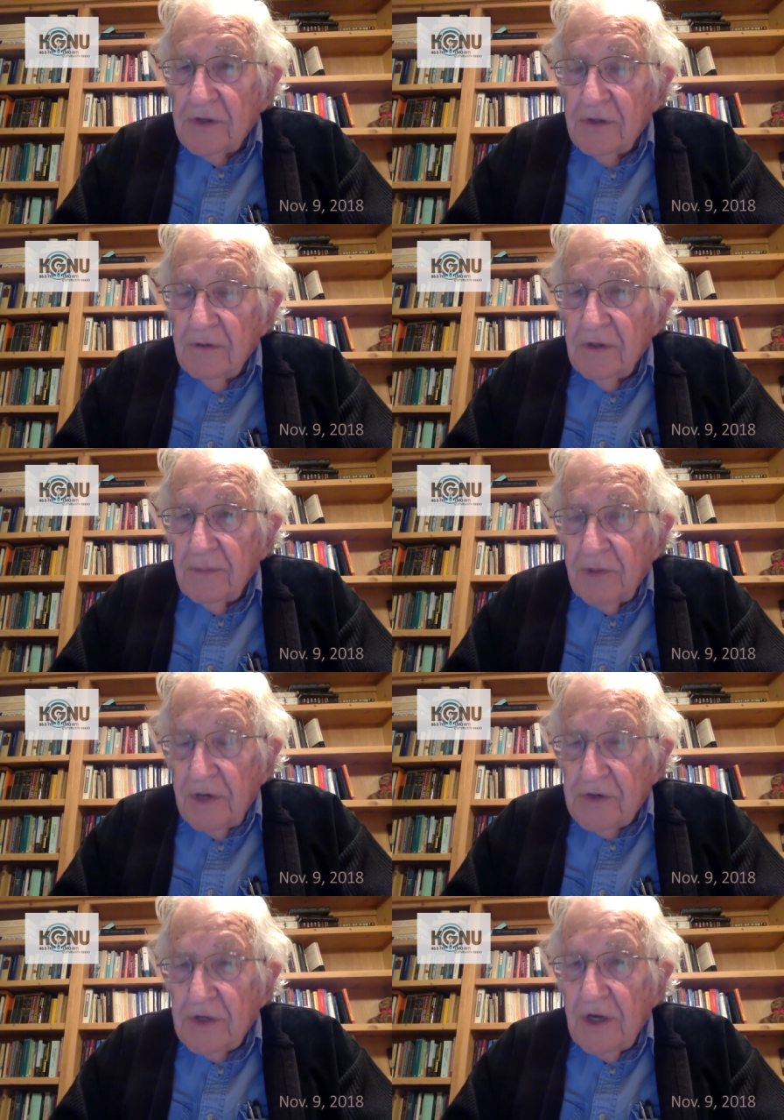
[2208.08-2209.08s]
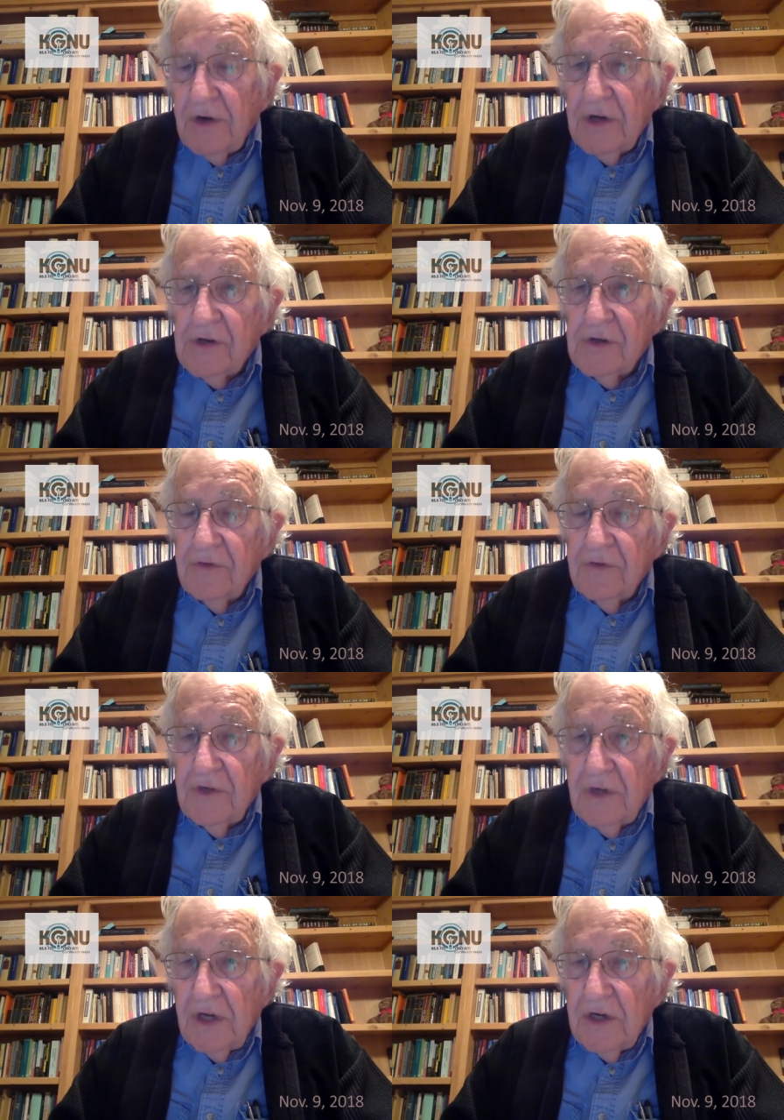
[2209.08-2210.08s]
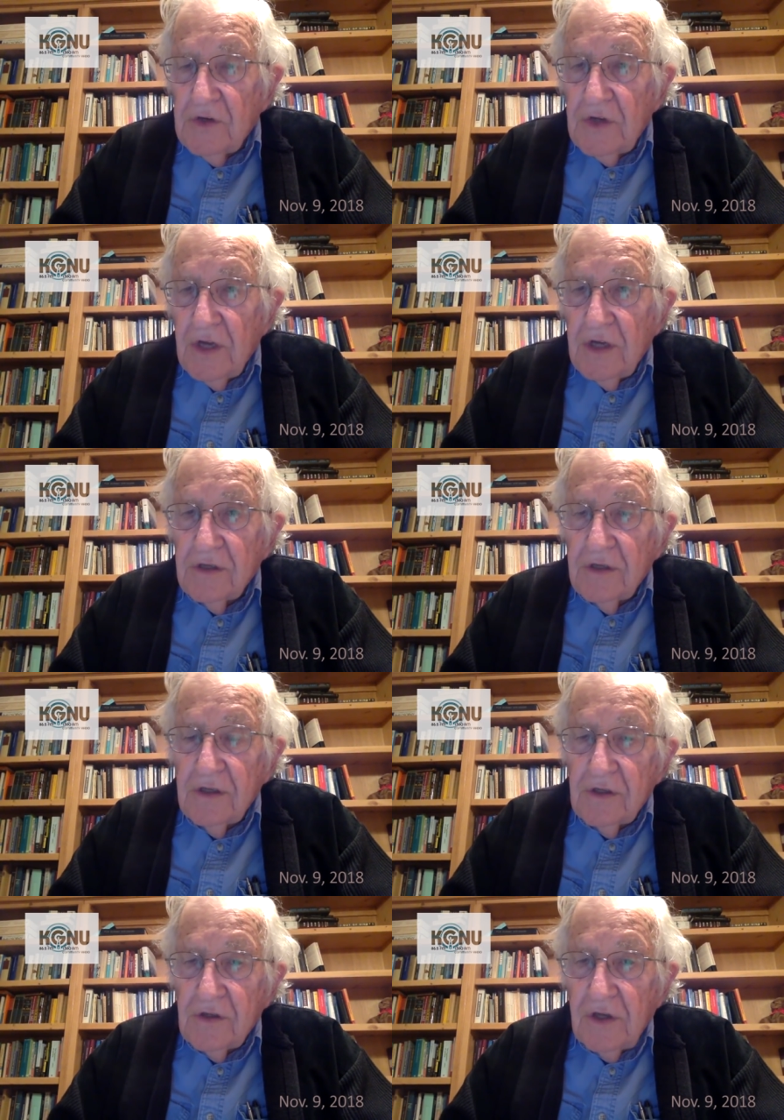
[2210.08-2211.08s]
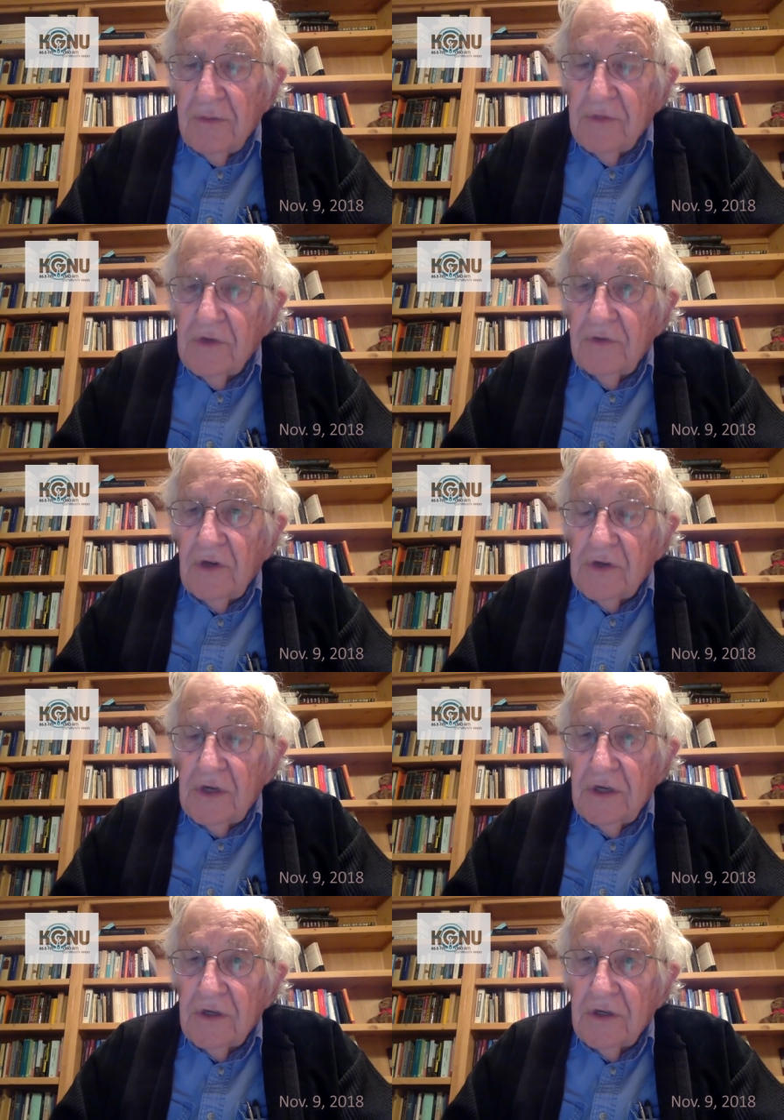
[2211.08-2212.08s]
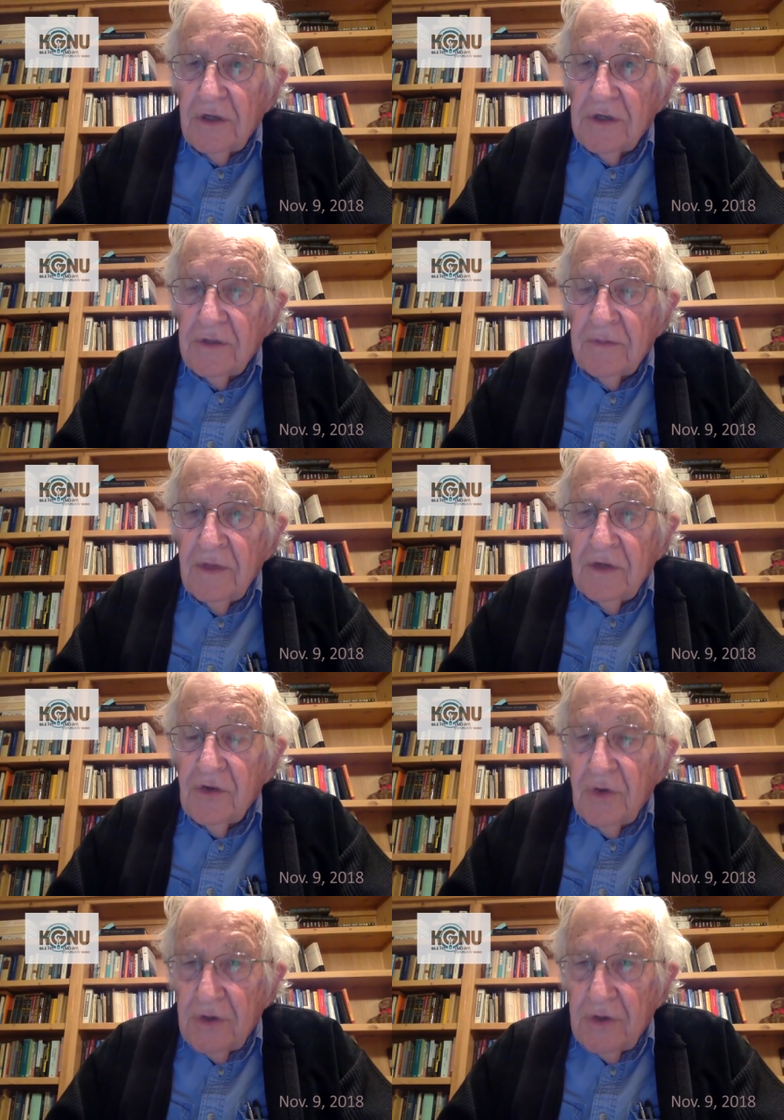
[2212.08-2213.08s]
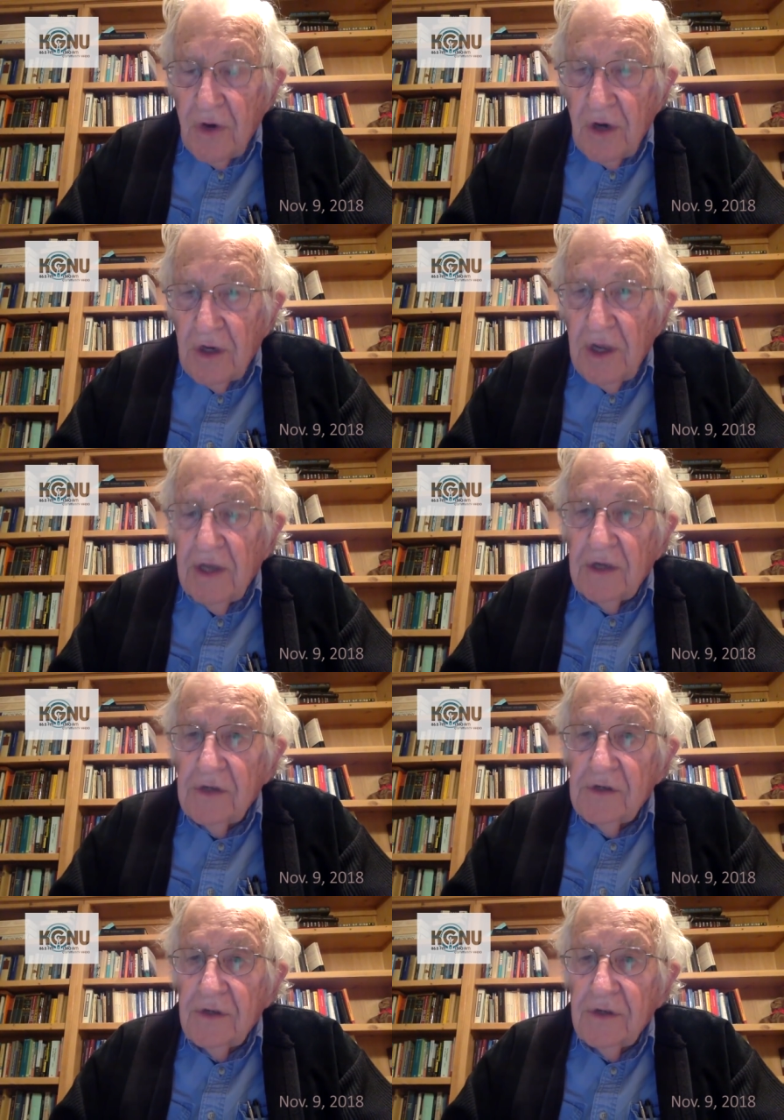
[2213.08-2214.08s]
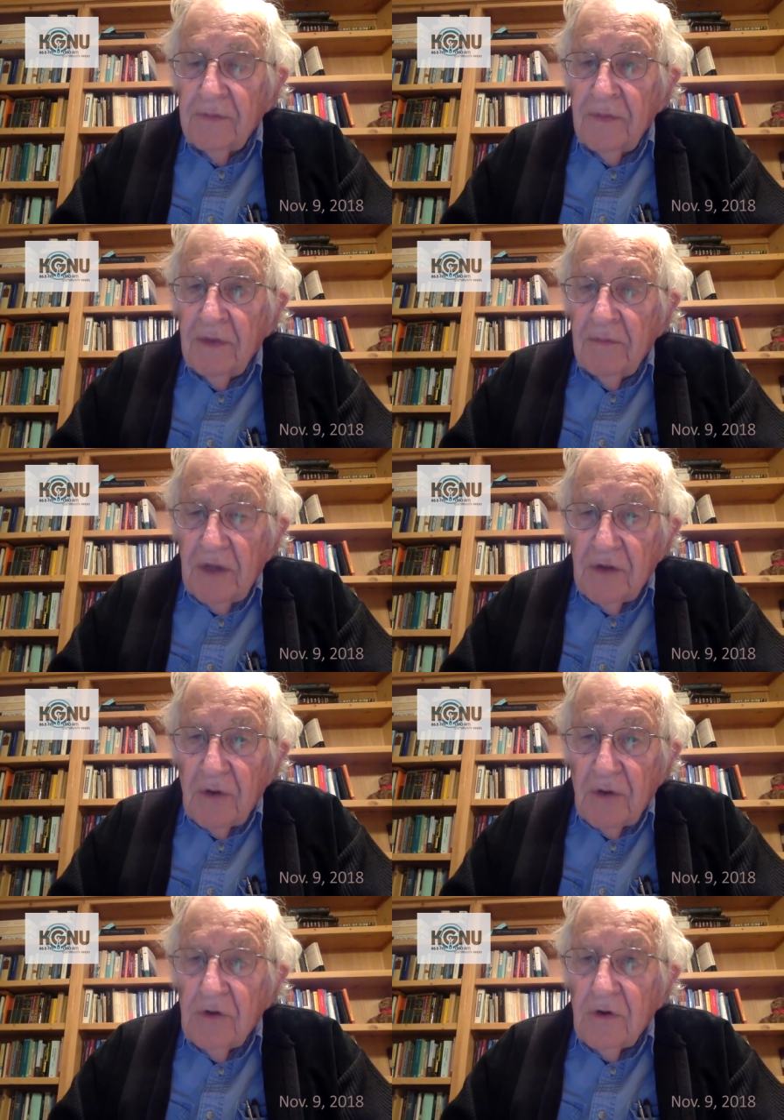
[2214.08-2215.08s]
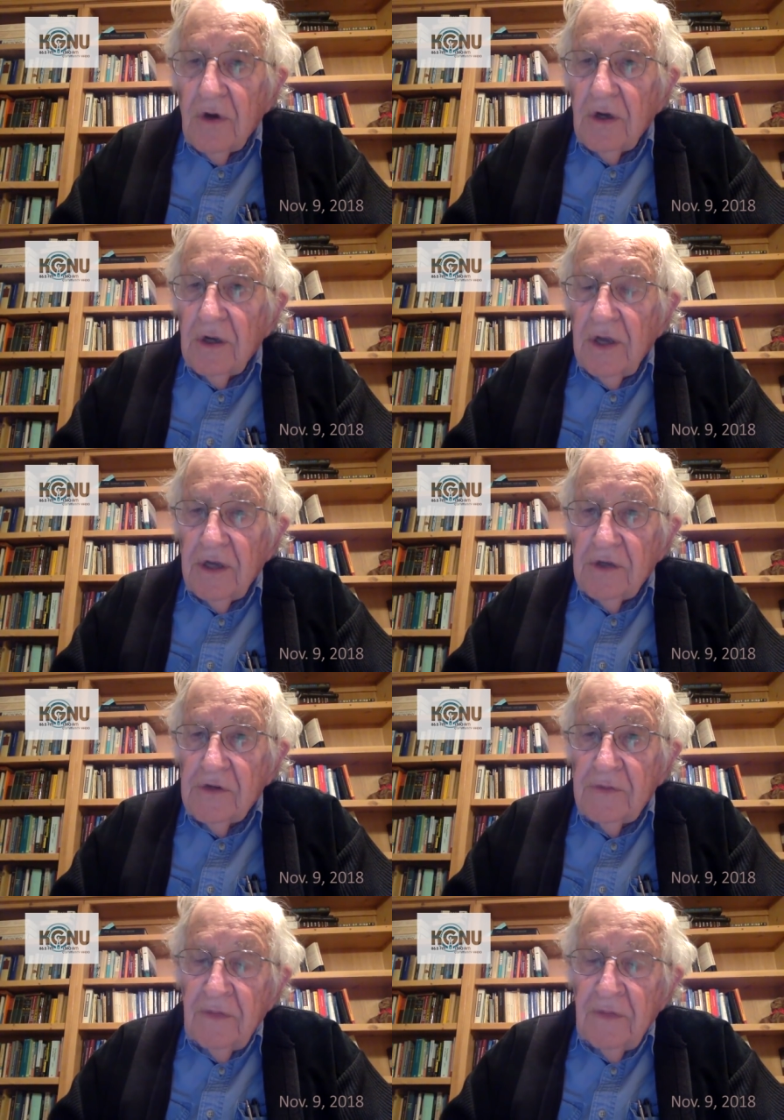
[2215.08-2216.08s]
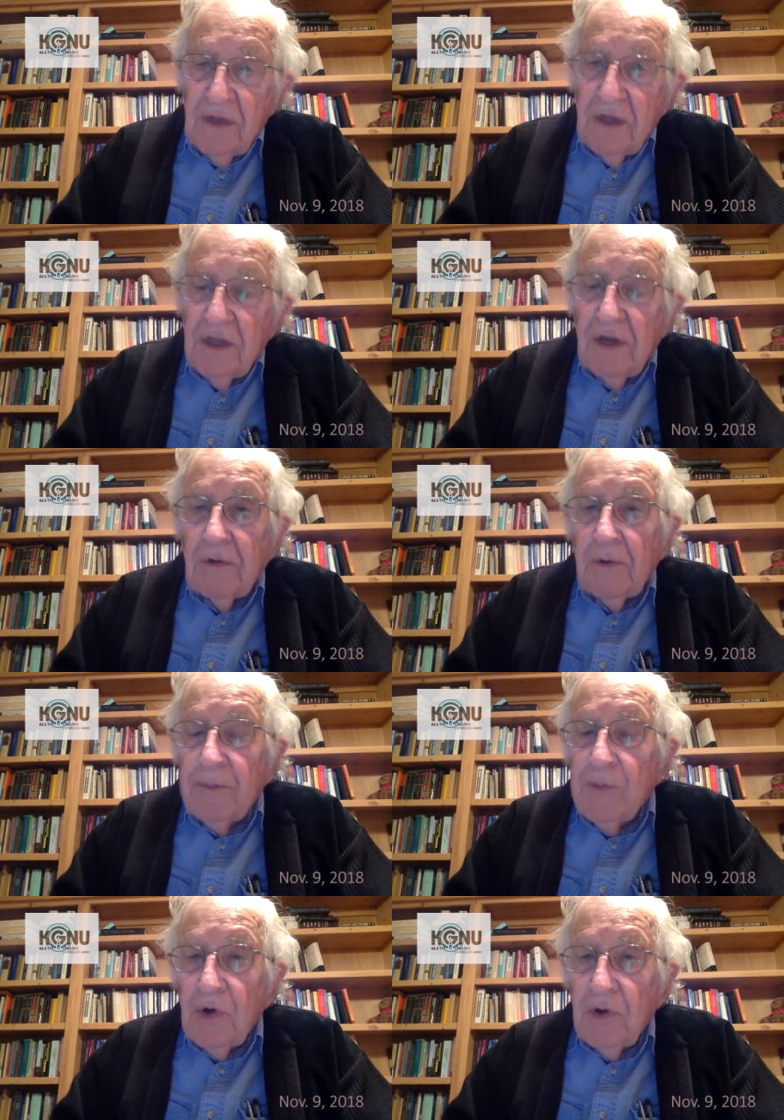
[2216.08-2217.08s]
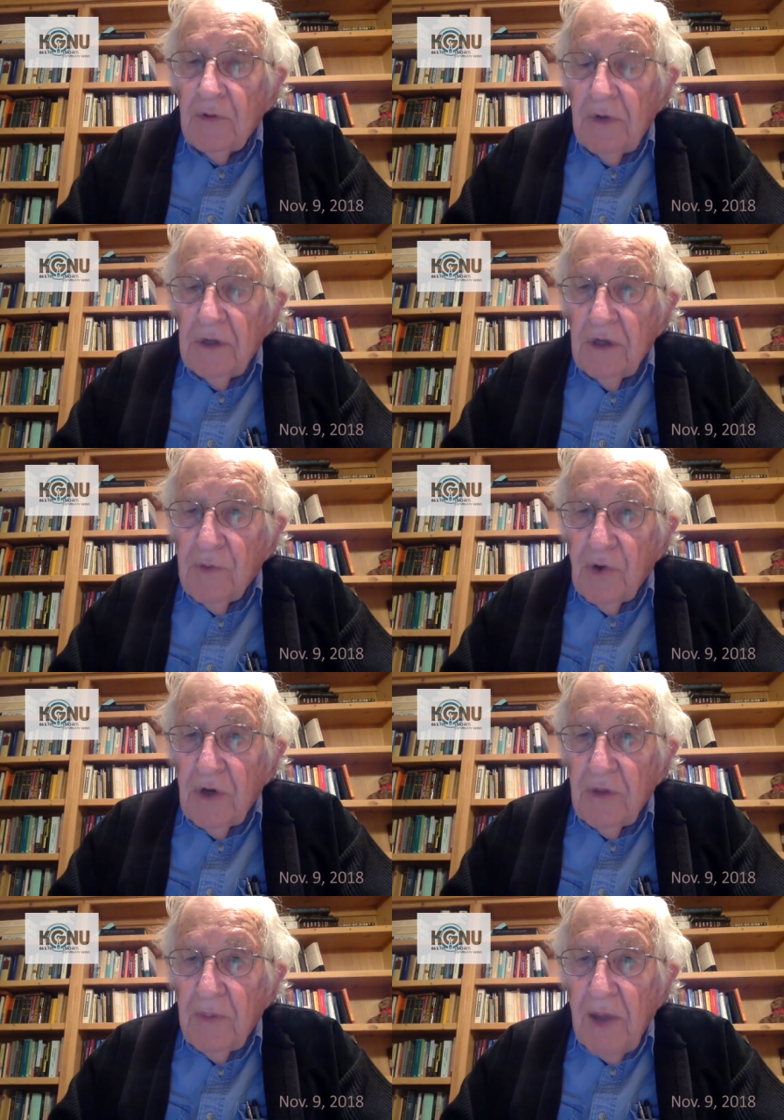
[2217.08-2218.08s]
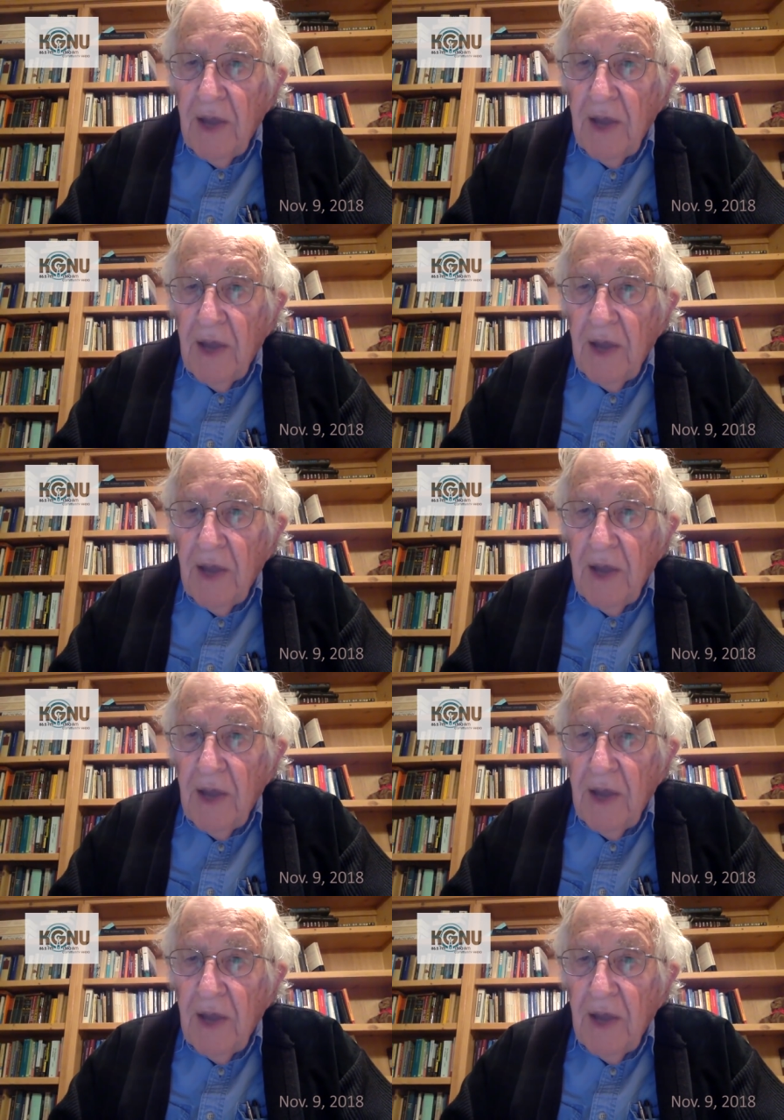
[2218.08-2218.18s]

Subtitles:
oppressed areas of the United States, the slums of Los Angeles, joined drug gangs, made their own drug gangs. Then they were deported back,